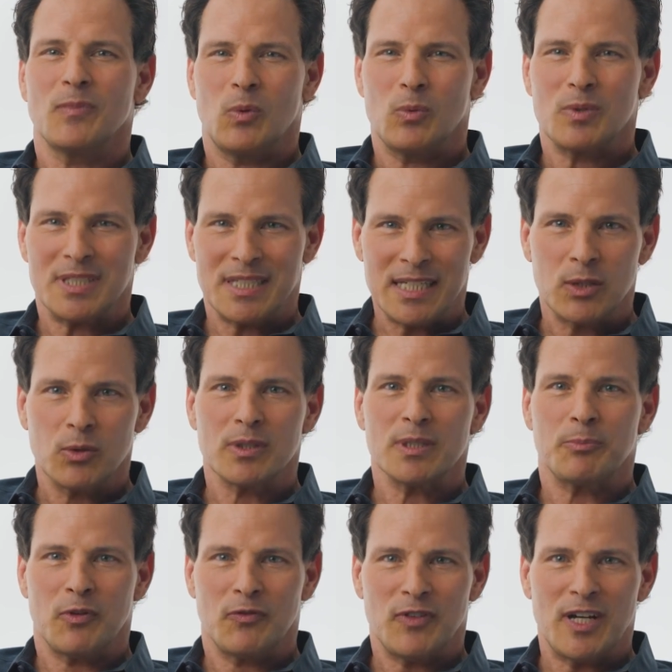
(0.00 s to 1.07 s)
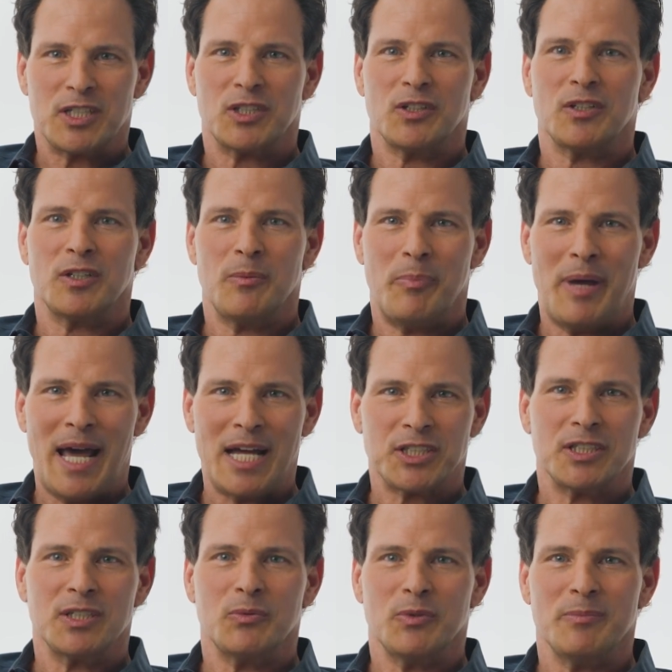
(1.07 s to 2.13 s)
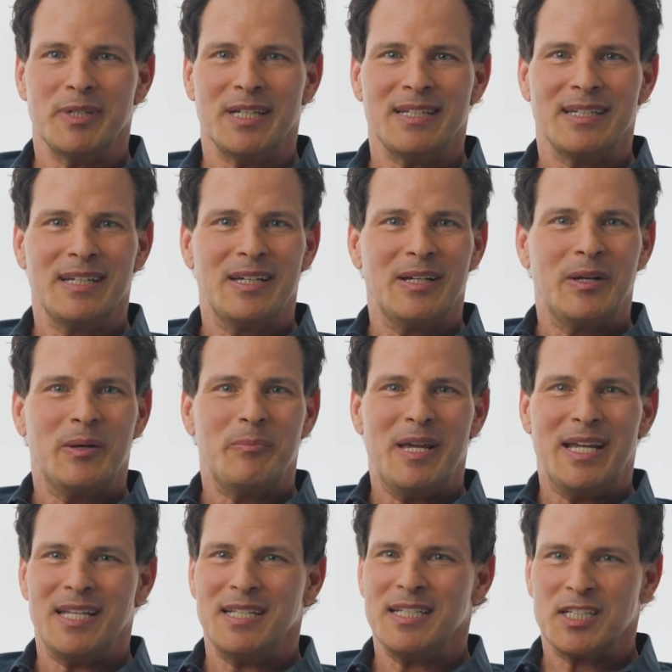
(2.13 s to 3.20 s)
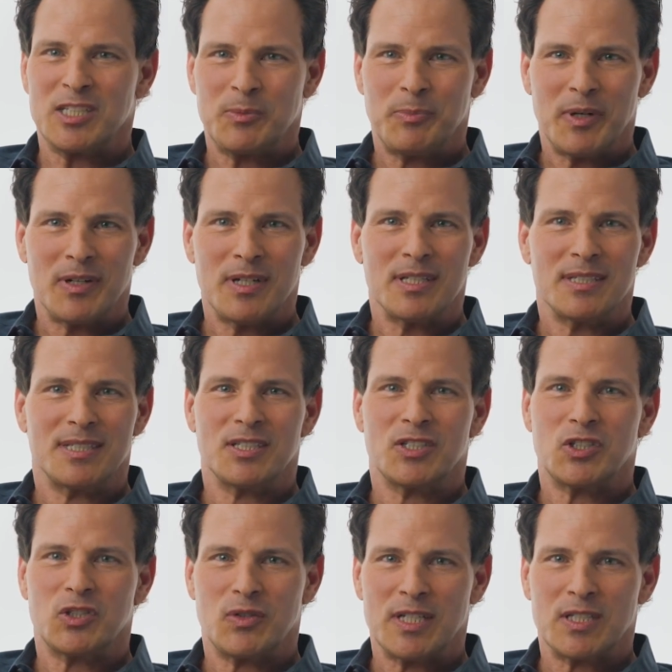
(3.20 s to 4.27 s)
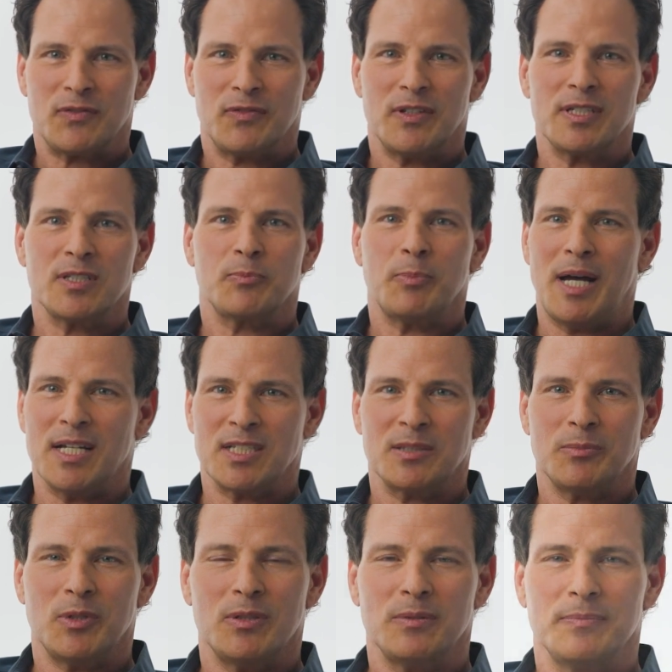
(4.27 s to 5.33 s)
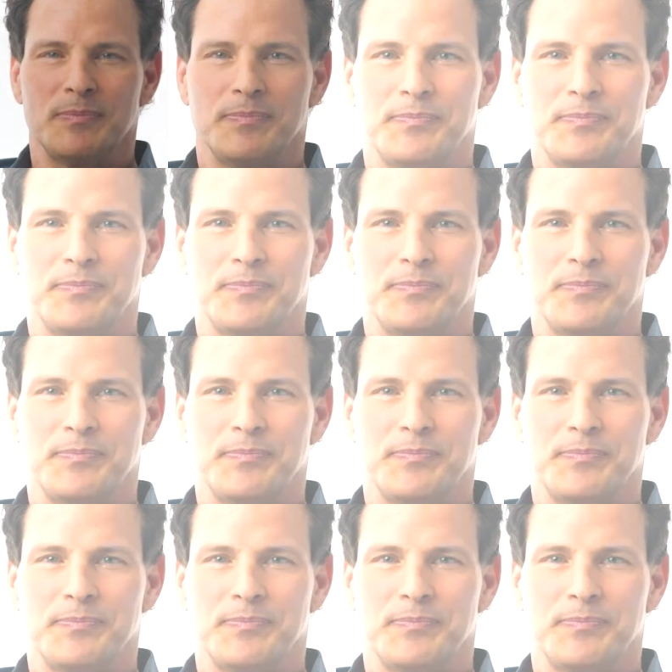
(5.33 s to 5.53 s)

was equally professional and compassionate with me, making the experience as stress-free as possible.